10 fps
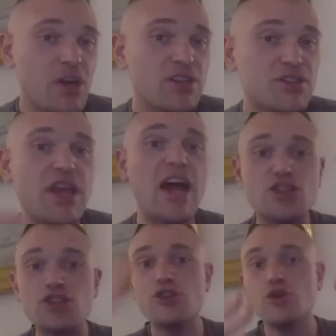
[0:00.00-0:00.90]

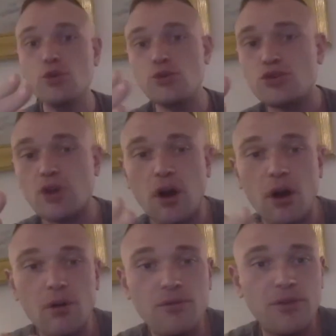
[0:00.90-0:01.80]
statues
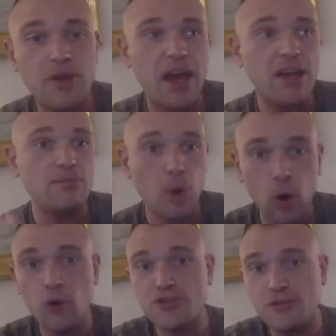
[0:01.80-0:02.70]
of and
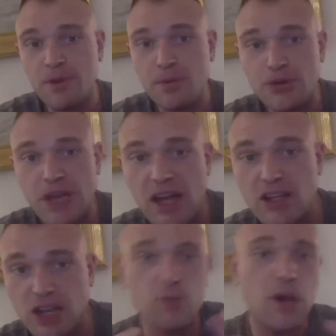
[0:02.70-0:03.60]
molds of people's
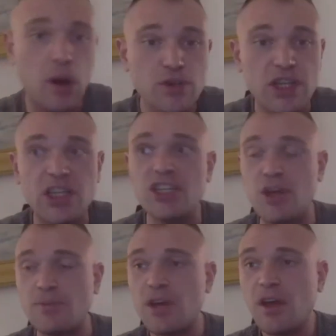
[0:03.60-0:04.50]
heads, like when I was in
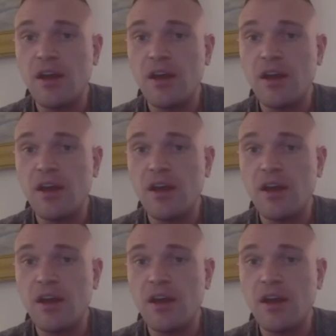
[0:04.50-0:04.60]
Egypt